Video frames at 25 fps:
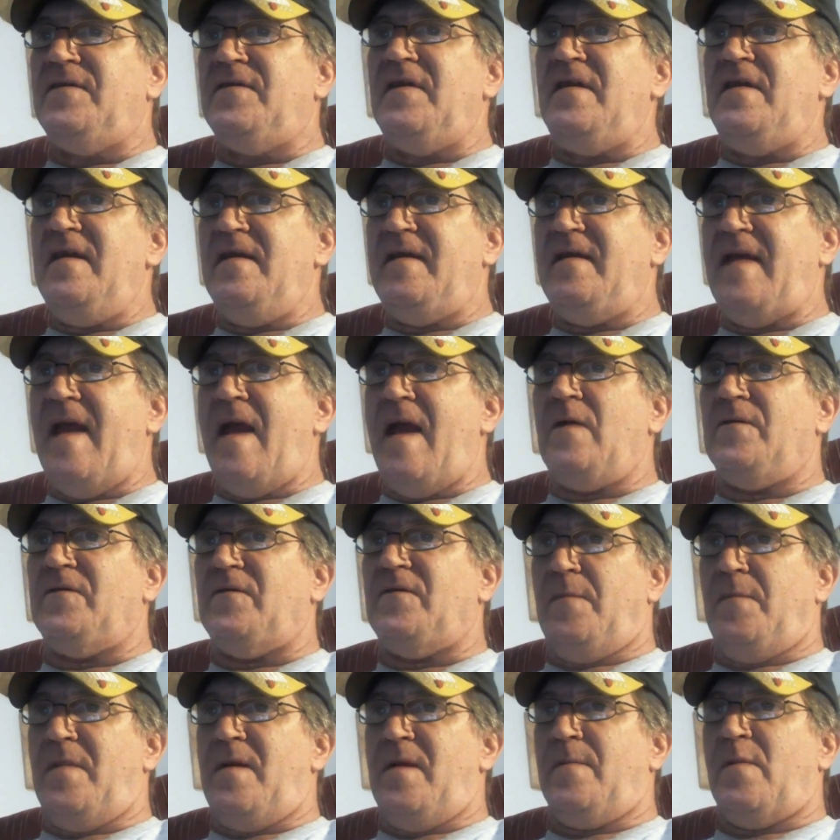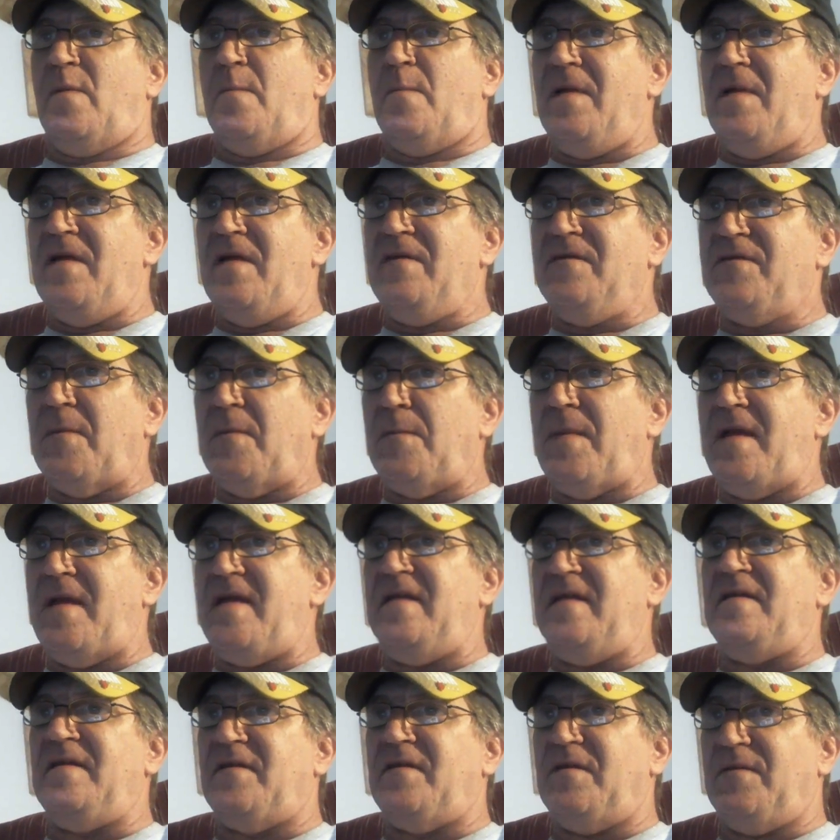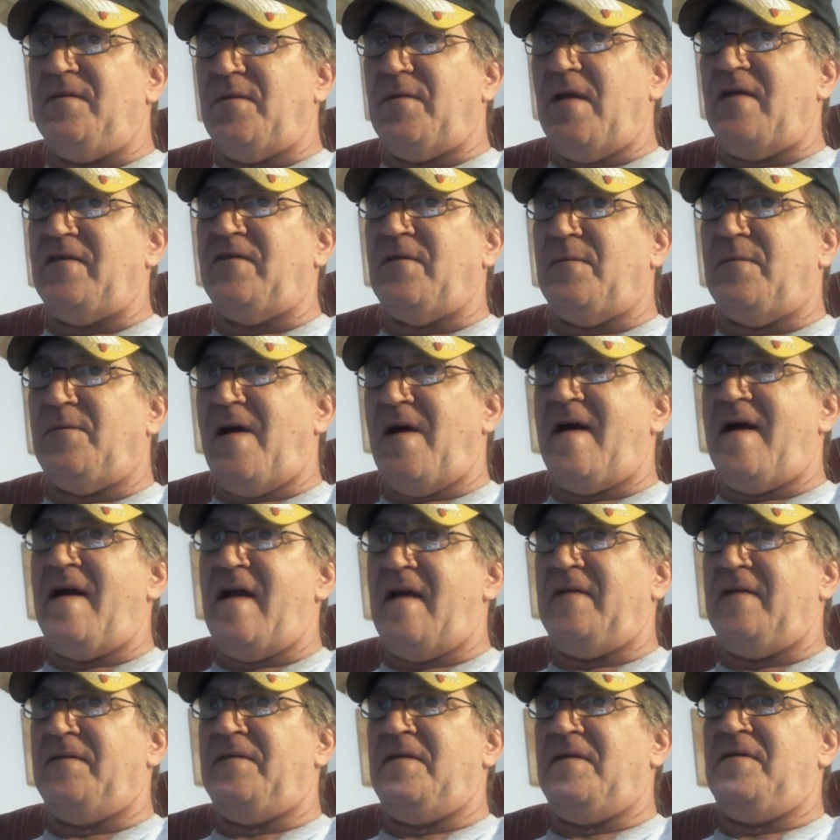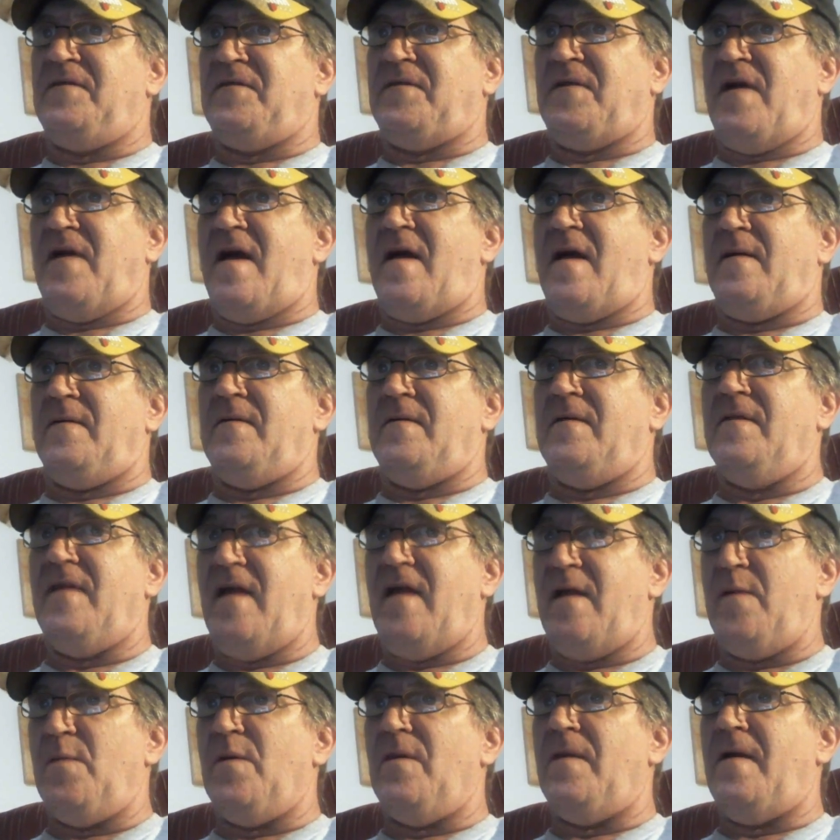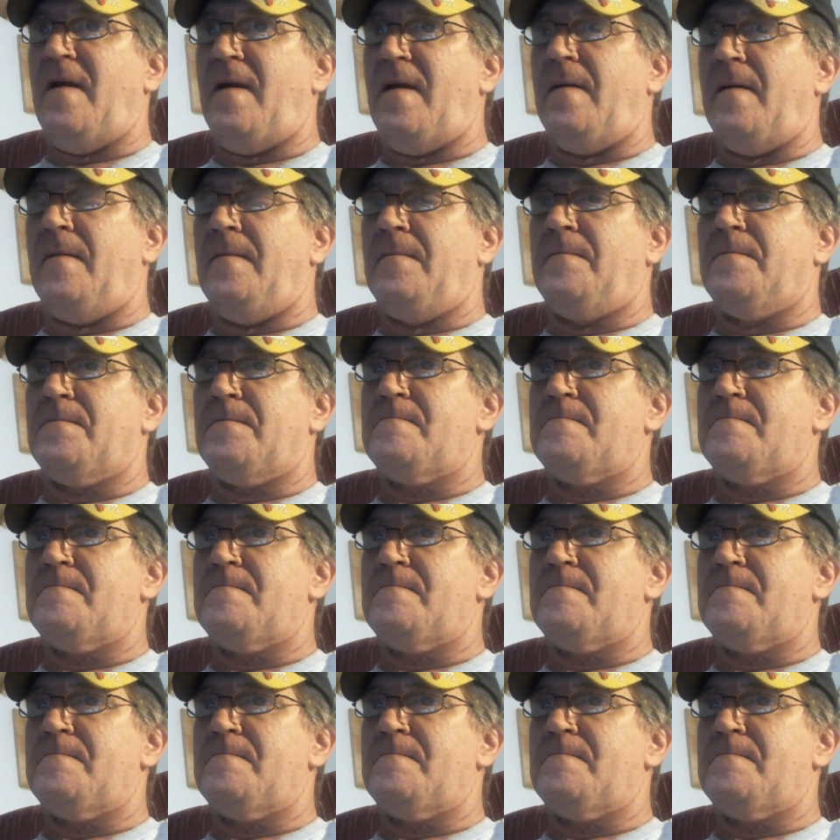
city council member been subpoenaed to testify at this trial? They were there.